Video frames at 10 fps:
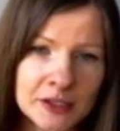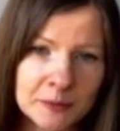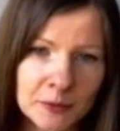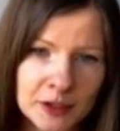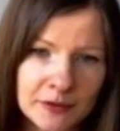
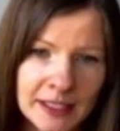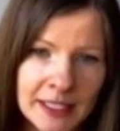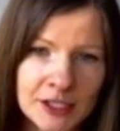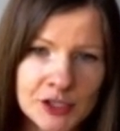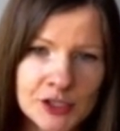
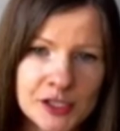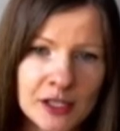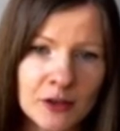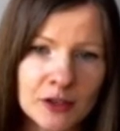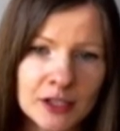modifications
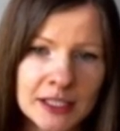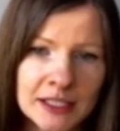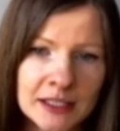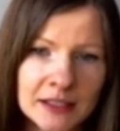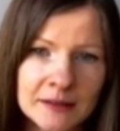
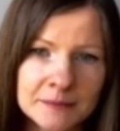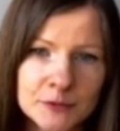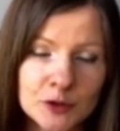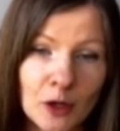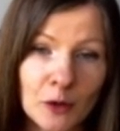according
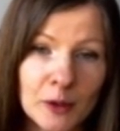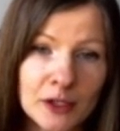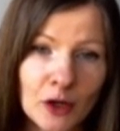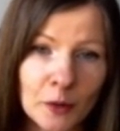to our